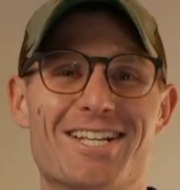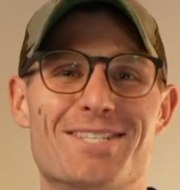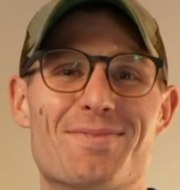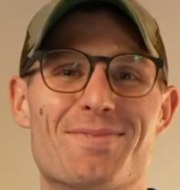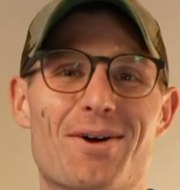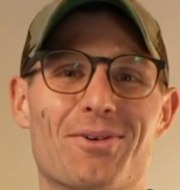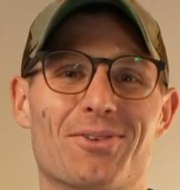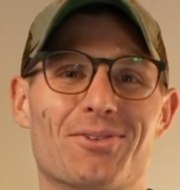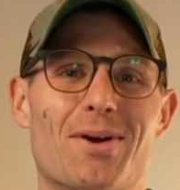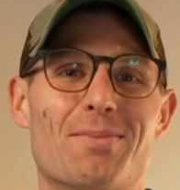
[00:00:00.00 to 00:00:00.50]

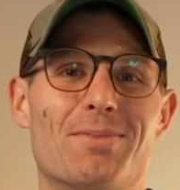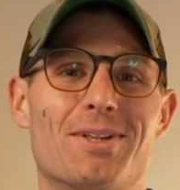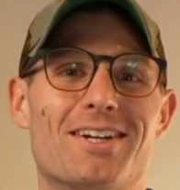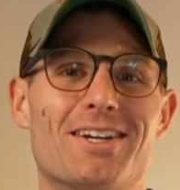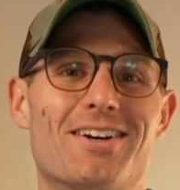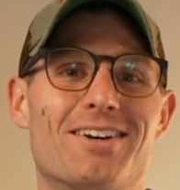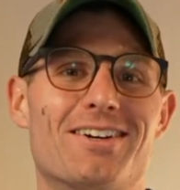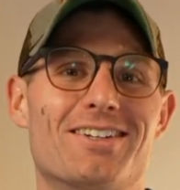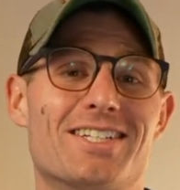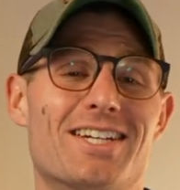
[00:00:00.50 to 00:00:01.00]
Matt with Replit
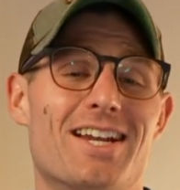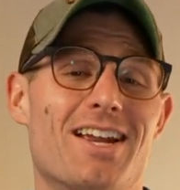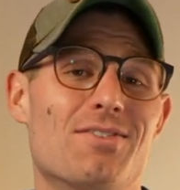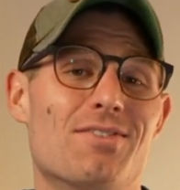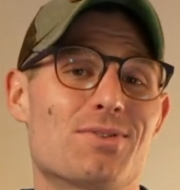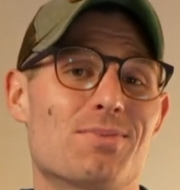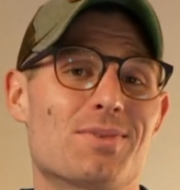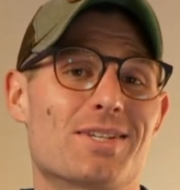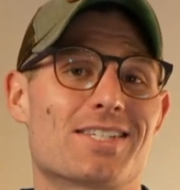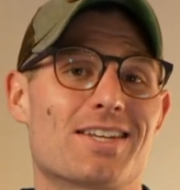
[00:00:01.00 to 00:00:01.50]
here. Today I have
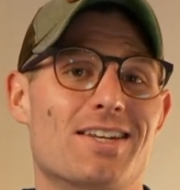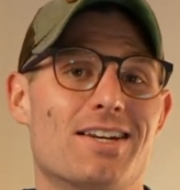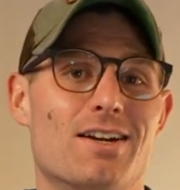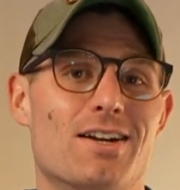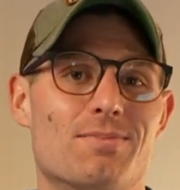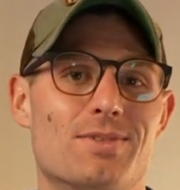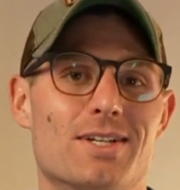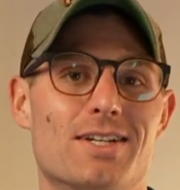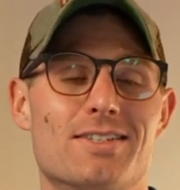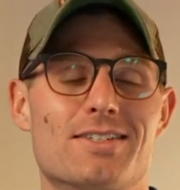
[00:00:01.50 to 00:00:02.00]
some exciting
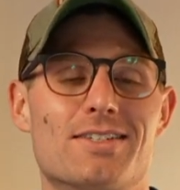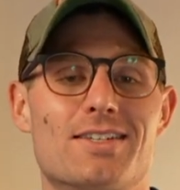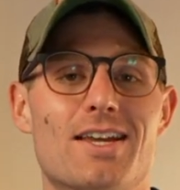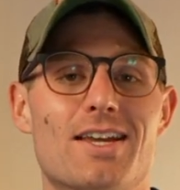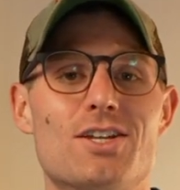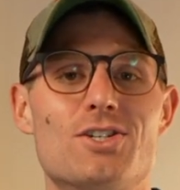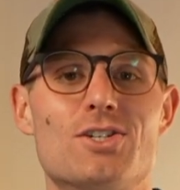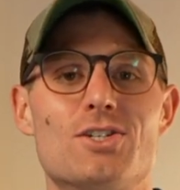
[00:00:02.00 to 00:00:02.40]
updates to agent